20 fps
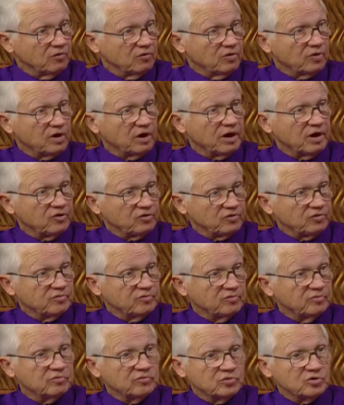over the last
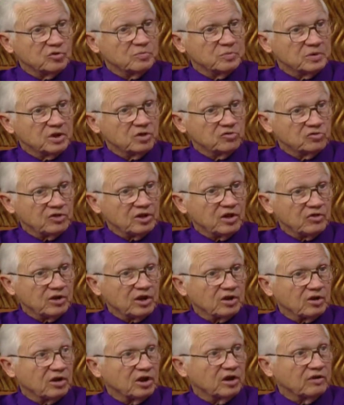two months, and I
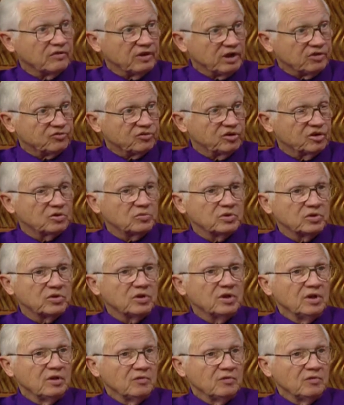think a lot of it has to do with,